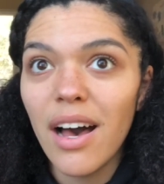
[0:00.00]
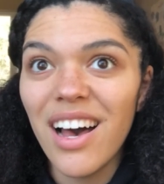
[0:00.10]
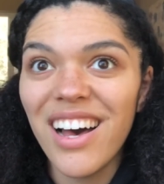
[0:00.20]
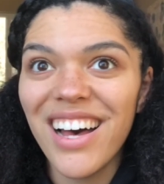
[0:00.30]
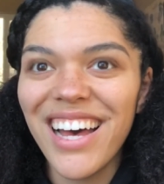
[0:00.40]
Uh,
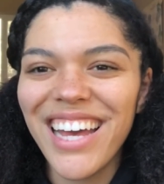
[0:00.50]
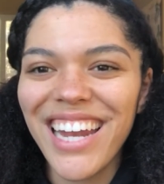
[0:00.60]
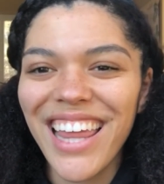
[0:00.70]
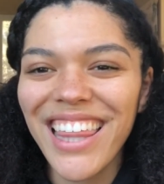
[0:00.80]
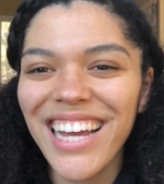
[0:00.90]
and
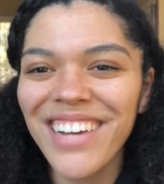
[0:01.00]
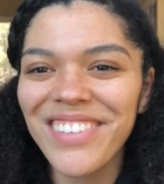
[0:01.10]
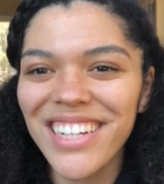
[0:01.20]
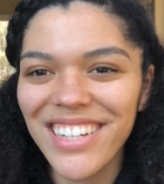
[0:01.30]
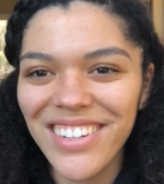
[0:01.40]
I think I'm
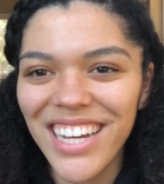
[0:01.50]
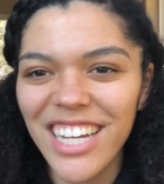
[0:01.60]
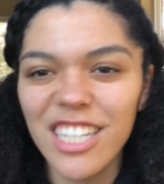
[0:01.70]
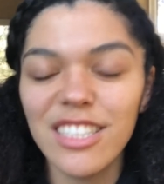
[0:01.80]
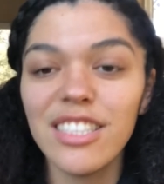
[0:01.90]
gonna go
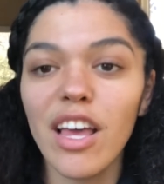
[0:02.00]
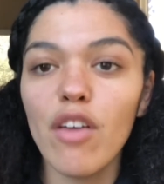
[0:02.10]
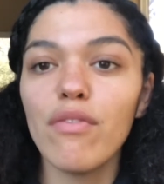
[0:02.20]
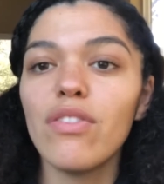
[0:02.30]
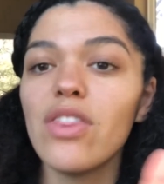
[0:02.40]
ahead and save